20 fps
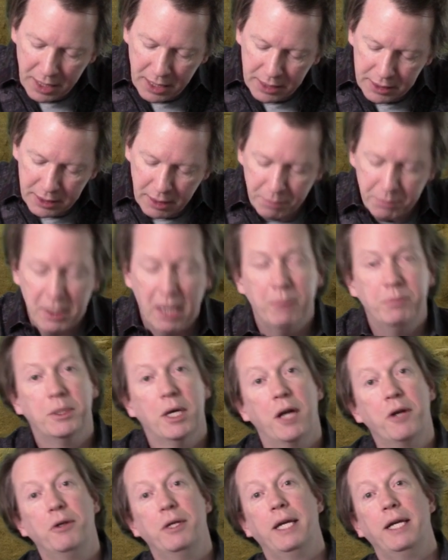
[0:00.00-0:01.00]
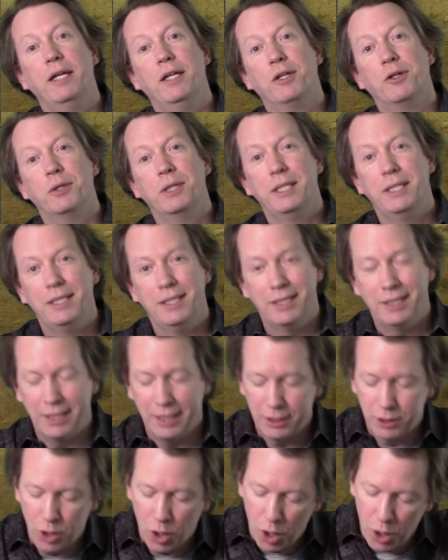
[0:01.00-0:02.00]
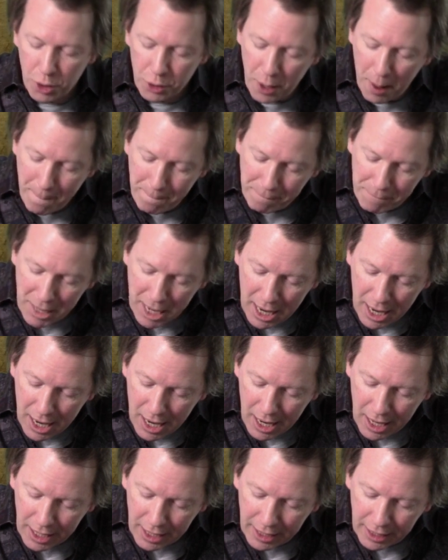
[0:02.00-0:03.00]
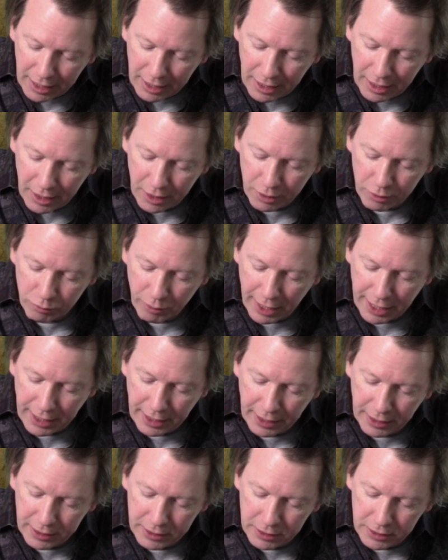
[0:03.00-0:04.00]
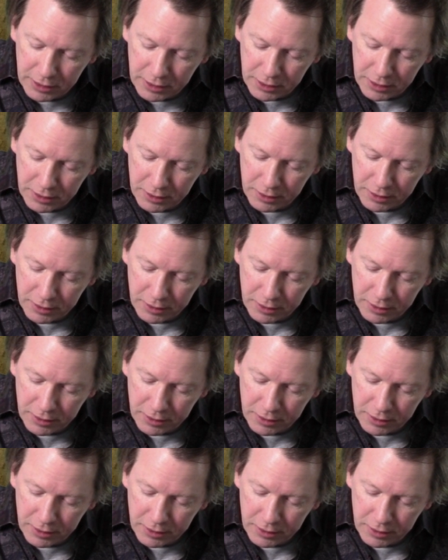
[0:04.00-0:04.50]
Sometimes 180 degrees is called pi radians,